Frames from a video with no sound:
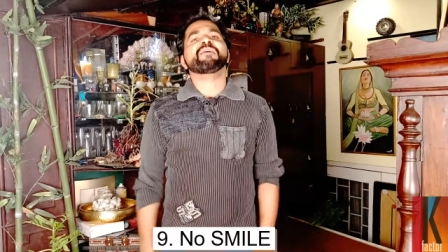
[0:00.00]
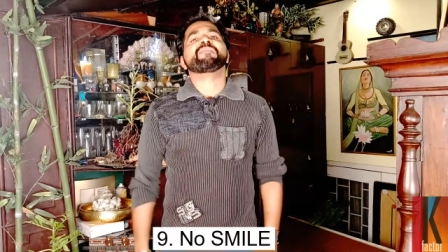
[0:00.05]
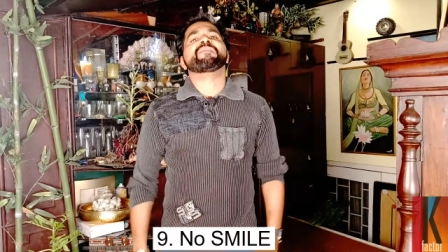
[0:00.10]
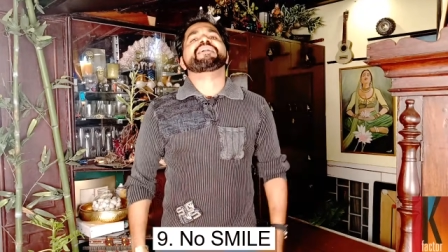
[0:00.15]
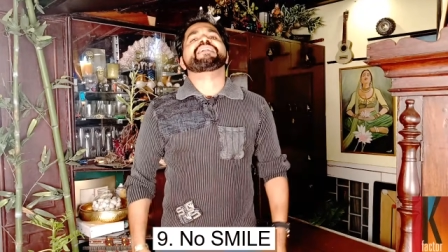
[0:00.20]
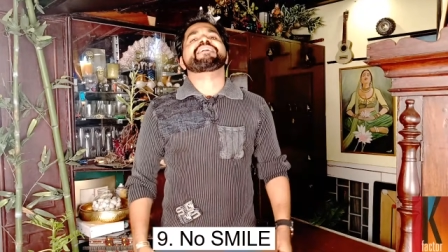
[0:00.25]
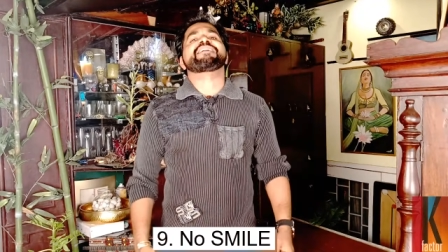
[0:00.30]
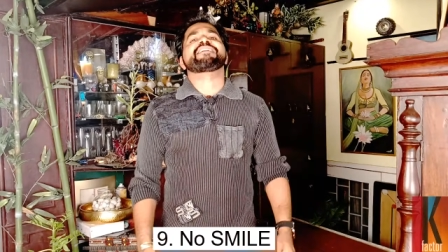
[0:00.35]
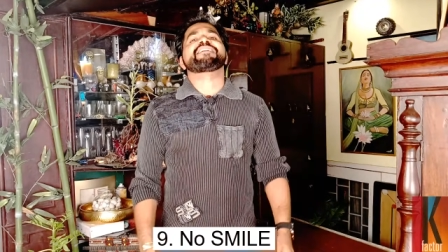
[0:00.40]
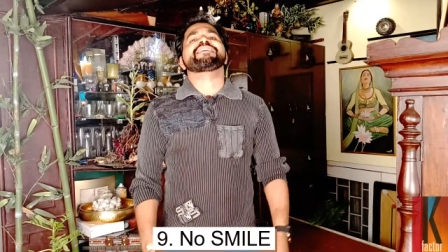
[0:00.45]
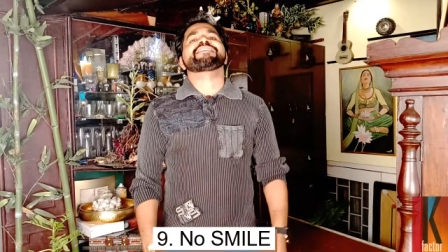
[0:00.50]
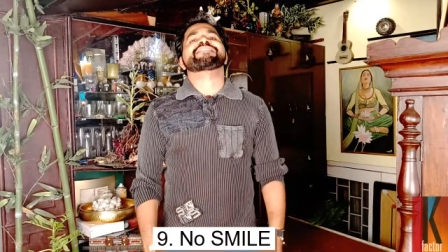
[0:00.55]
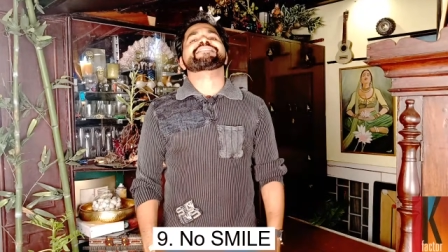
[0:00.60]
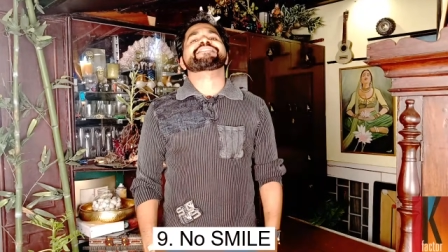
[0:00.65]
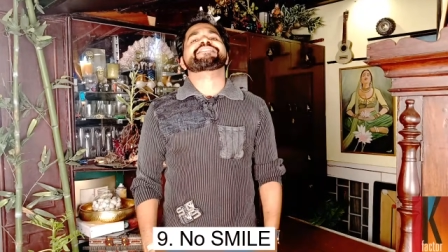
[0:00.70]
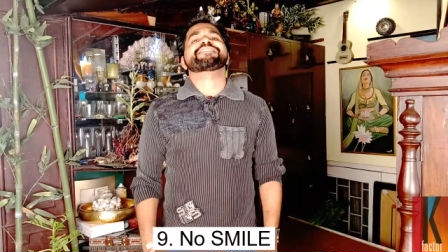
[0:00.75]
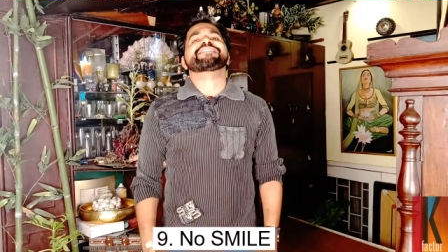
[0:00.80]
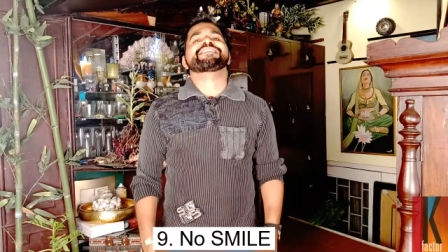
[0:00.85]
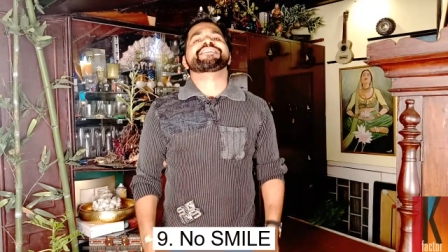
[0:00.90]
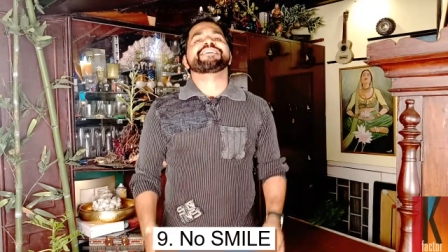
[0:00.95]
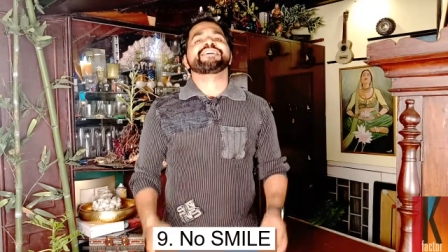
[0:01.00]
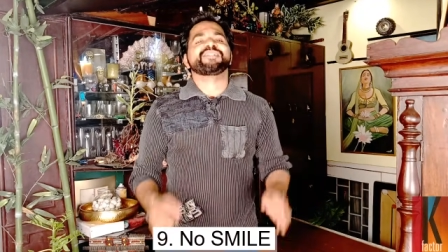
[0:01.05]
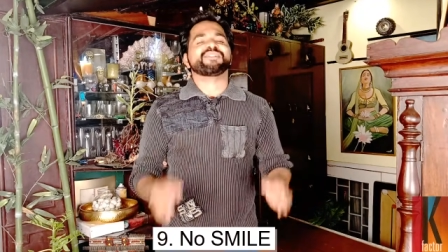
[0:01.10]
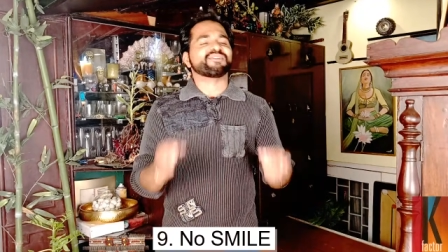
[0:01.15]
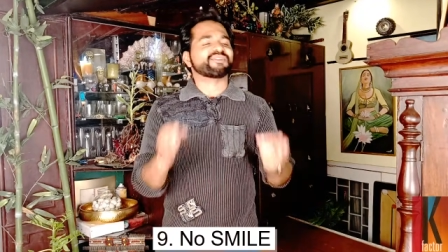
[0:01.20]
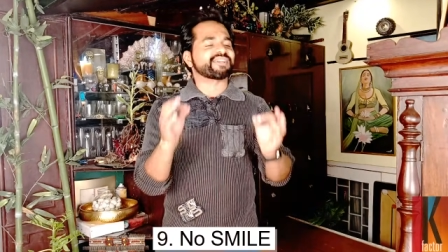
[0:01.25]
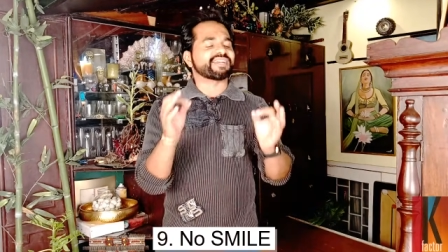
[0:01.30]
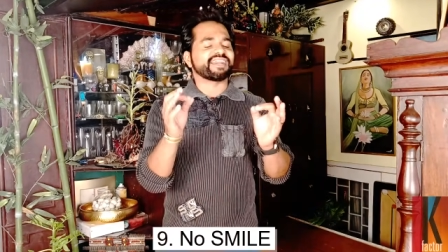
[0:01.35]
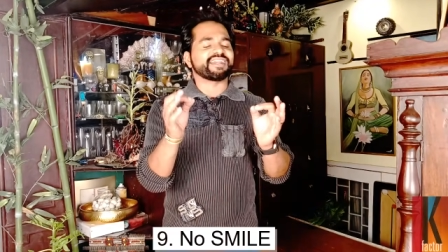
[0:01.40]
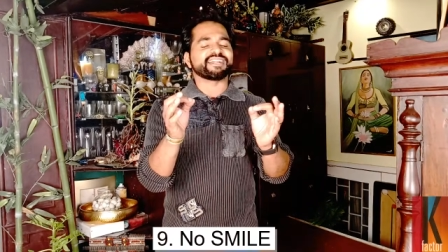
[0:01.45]
but at least
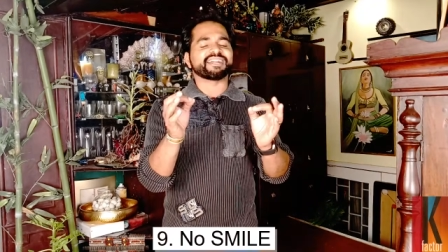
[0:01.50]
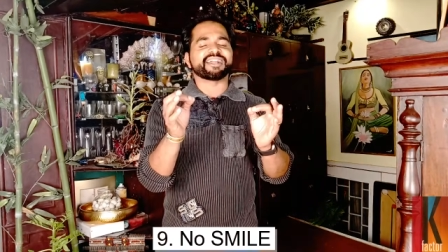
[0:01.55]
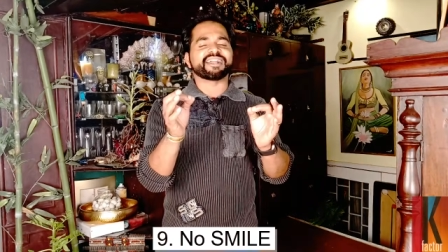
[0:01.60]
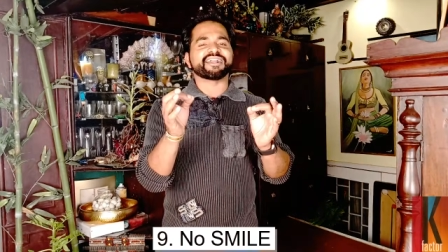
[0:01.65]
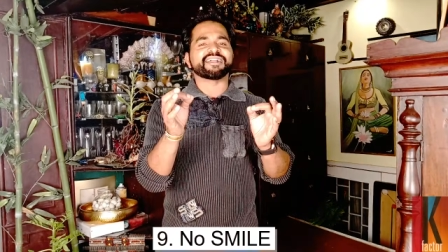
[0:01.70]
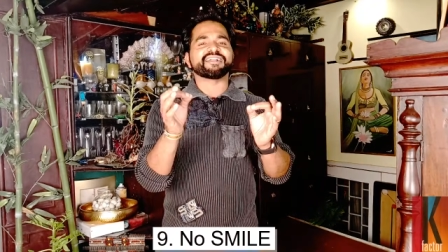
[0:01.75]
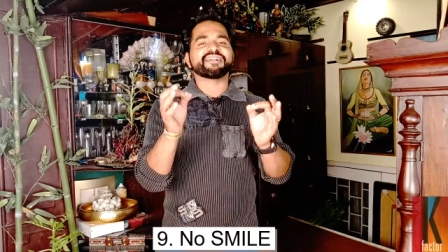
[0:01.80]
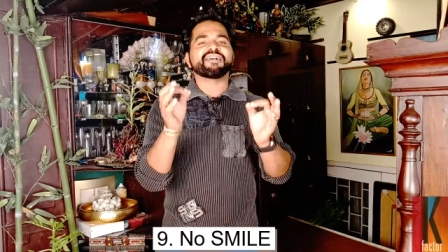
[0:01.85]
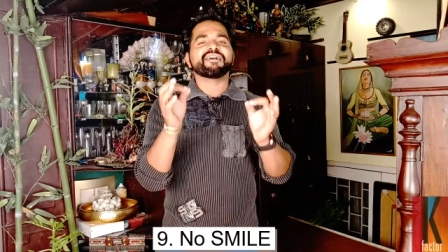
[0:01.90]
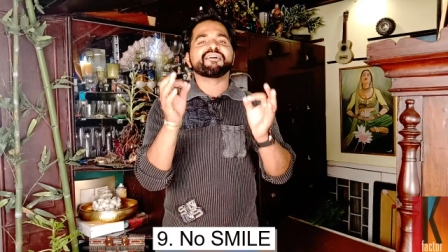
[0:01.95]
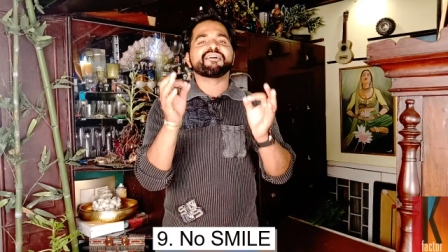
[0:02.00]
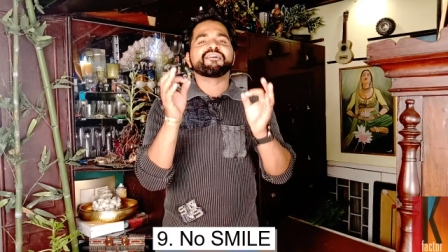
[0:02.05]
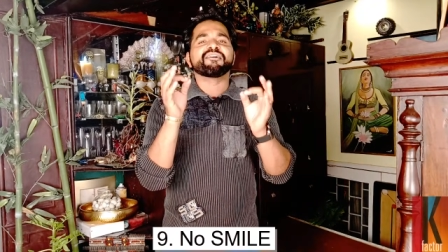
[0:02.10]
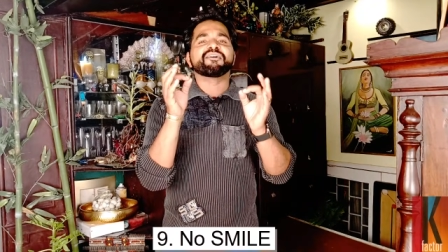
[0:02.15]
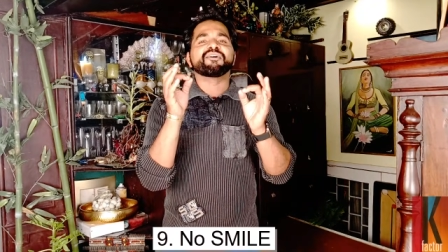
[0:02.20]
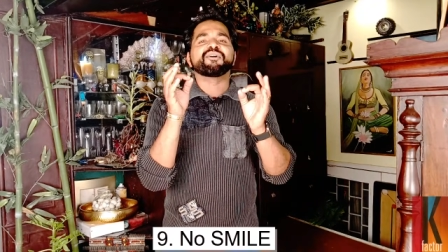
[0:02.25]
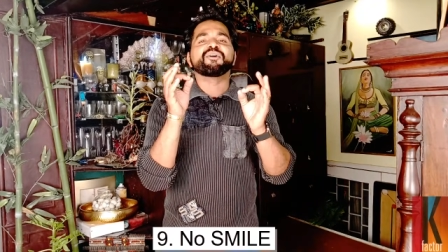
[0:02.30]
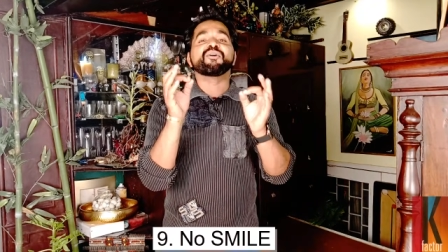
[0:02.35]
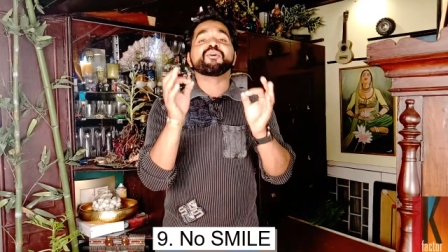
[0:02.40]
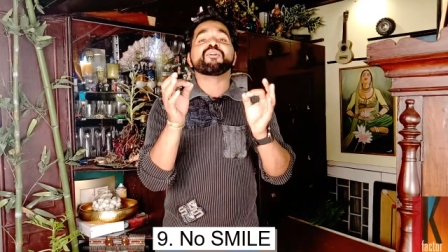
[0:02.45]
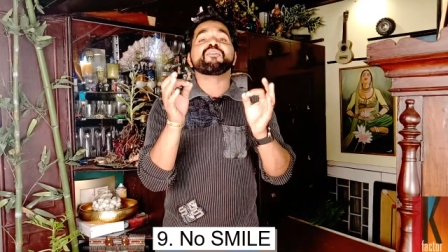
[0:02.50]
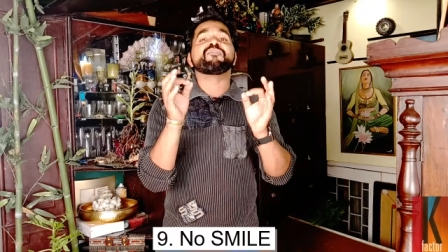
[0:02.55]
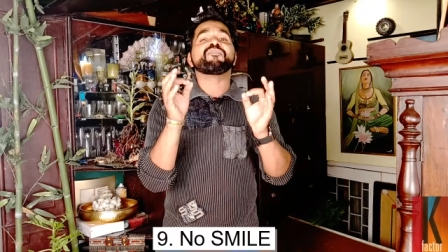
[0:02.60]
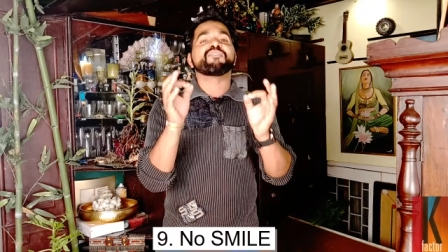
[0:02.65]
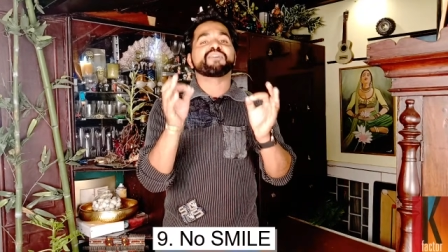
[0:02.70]
you created a good